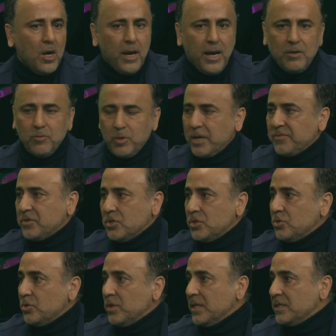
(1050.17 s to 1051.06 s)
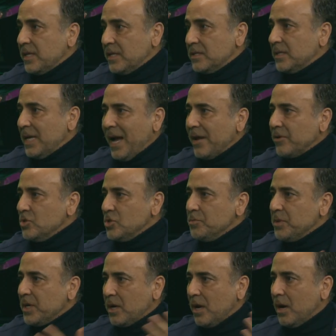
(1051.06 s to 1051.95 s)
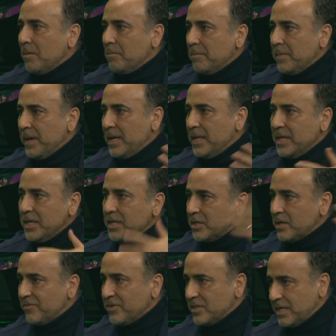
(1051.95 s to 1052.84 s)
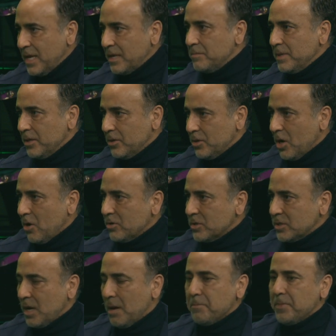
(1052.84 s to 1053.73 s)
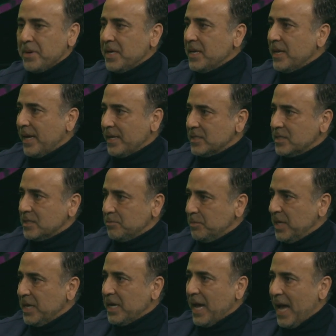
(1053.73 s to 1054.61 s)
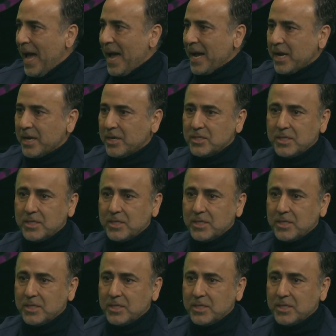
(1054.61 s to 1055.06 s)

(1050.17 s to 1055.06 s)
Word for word: and one of the students says, How did you become a leader of a $10 billion company as being a hacker?